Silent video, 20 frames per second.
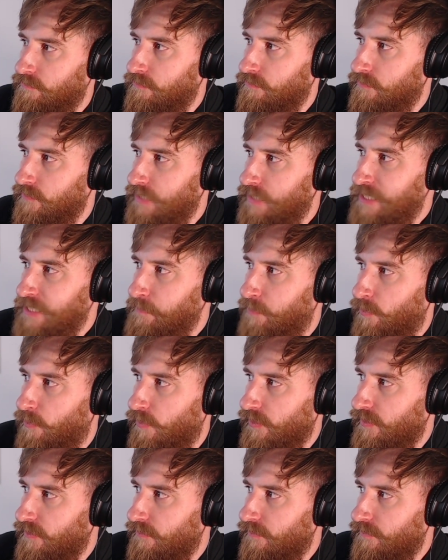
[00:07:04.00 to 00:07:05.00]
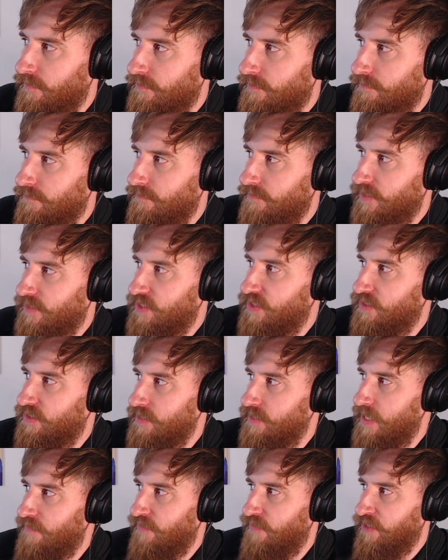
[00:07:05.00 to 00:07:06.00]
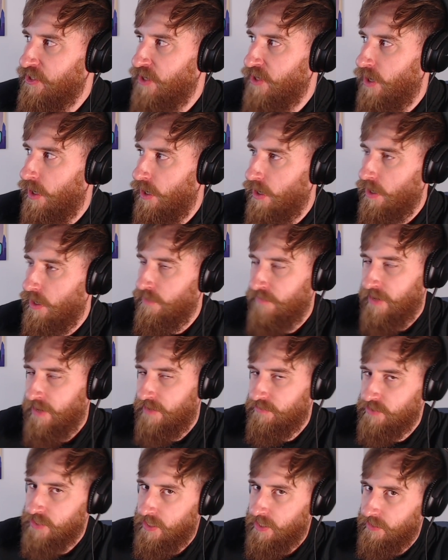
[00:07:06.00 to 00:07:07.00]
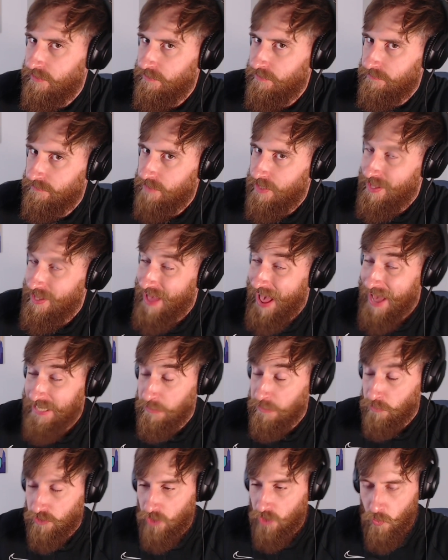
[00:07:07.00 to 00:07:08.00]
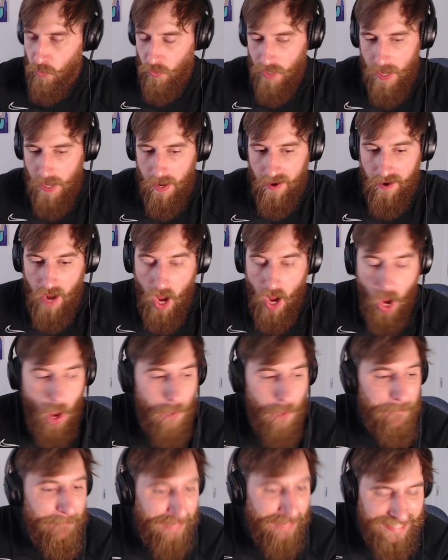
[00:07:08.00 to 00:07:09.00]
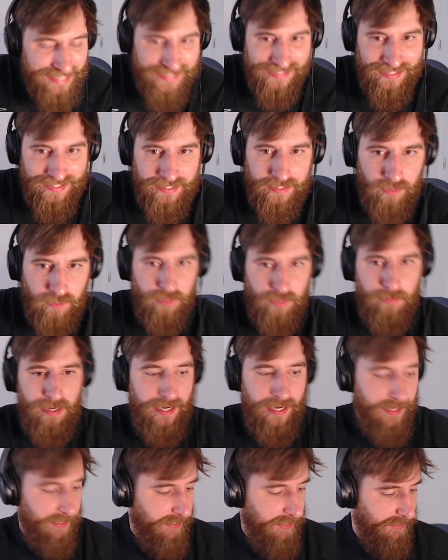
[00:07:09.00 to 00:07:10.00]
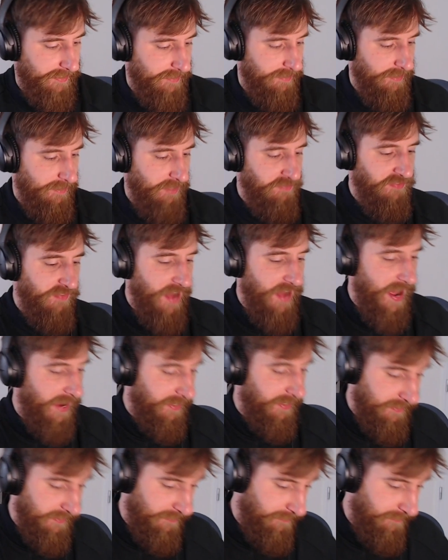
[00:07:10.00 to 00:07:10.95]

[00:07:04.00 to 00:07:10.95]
8.7 and a half out of 10 and it would go immediately on the playlist. In fact,